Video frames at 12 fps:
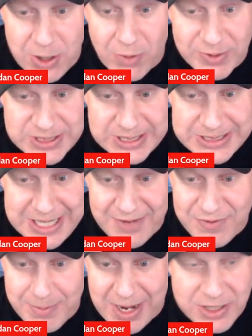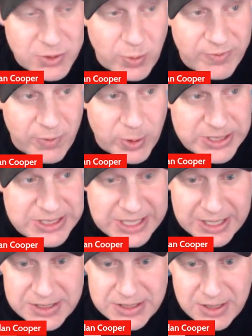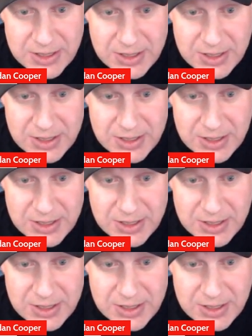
over 6.5 at minus 146.